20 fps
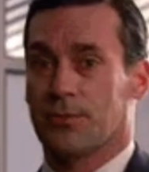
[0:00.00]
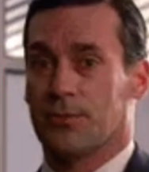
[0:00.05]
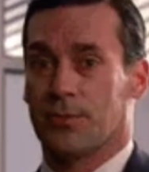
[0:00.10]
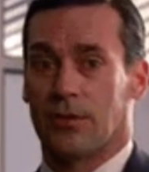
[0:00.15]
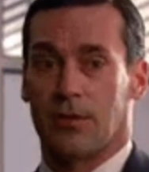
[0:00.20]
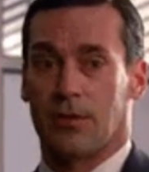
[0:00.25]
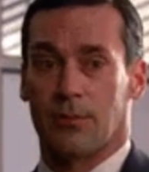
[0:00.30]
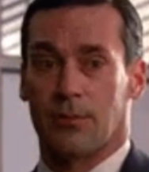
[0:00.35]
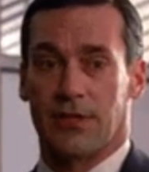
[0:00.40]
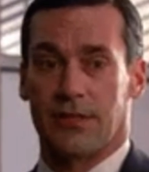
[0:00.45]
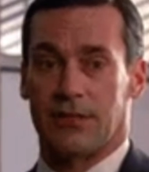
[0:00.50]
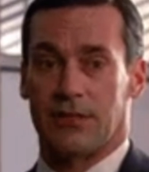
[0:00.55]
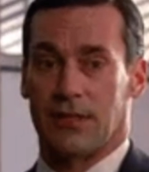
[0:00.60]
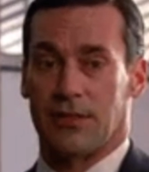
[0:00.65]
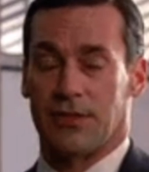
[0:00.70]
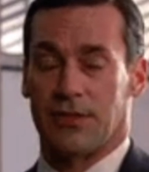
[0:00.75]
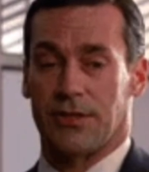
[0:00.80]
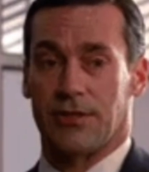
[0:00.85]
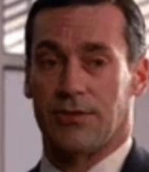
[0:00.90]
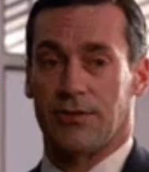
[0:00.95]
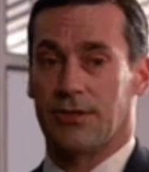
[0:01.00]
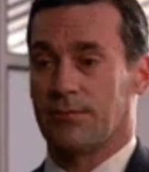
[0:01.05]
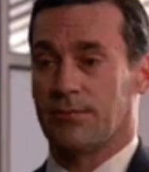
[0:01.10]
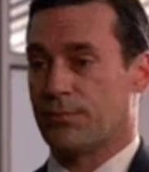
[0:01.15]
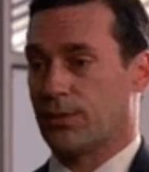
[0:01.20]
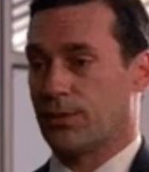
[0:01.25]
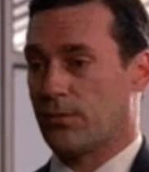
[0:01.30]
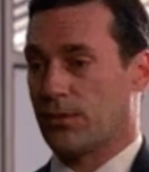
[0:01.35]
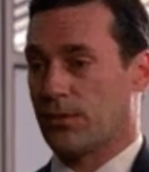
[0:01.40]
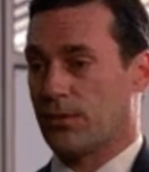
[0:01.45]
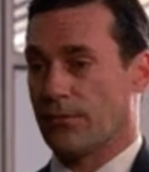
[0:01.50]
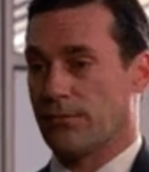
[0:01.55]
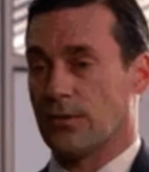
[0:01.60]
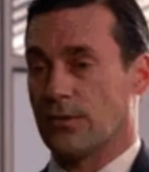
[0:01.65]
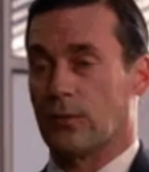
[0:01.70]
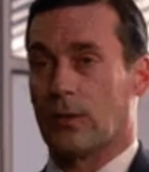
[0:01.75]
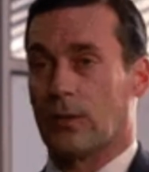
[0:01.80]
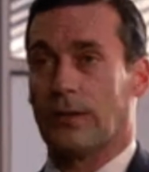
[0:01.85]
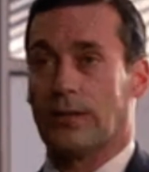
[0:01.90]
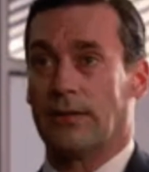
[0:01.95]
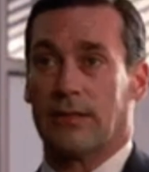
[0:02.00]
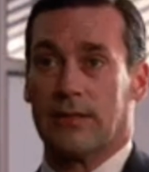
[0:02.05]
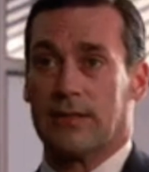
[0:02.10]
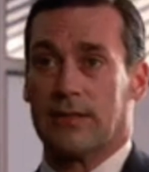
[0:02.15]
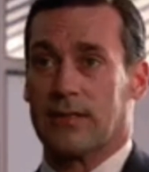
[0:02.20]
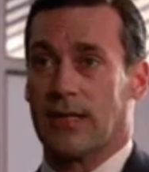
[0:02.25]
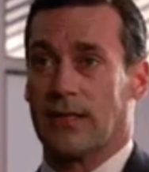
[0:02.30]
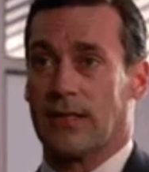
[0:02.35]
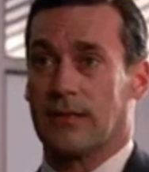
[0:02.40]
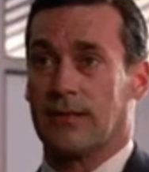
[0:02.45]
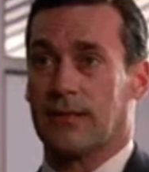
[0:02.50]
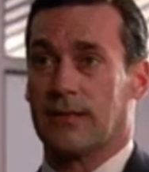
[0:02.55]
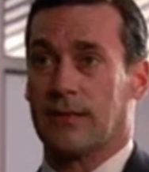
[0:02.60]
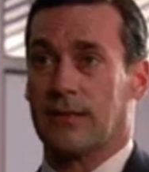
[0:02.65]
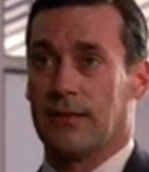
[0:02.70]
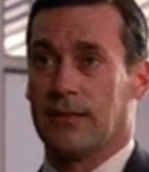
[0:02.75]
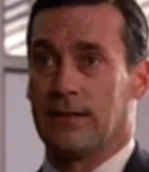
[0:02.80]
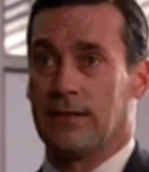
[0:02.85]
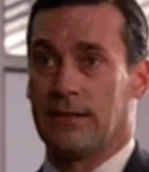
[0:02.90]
How do you become a purple cow in your market?